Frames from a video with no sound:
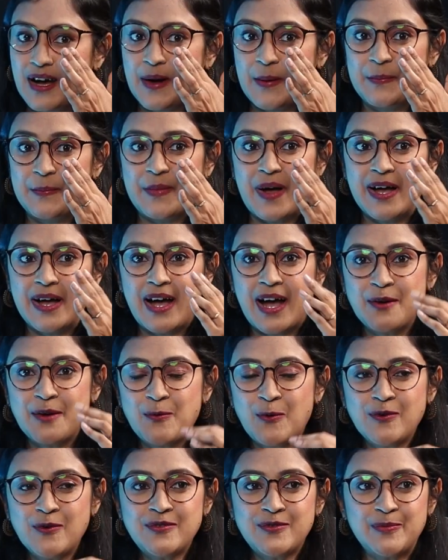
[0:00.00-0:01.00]
I
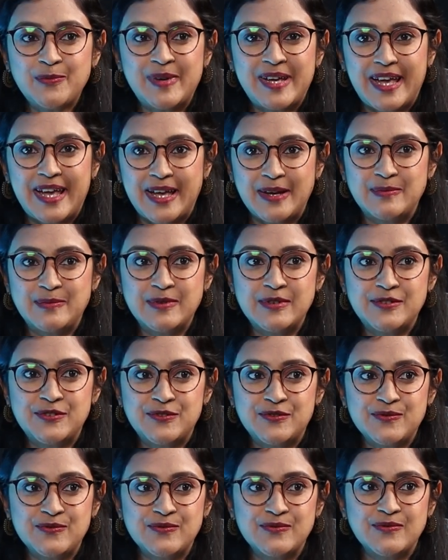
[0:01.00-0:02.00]
want to be able
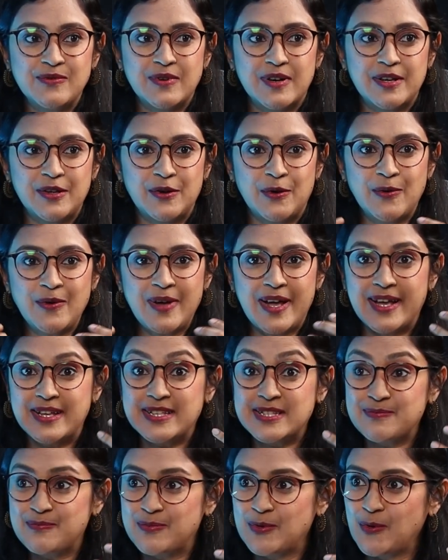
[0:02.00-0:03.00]
to, you know,
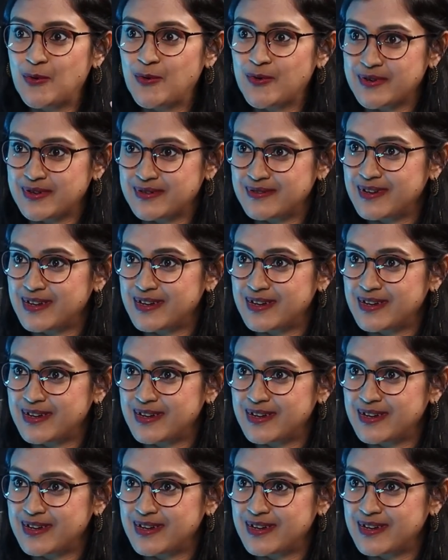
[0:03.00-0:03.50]
explore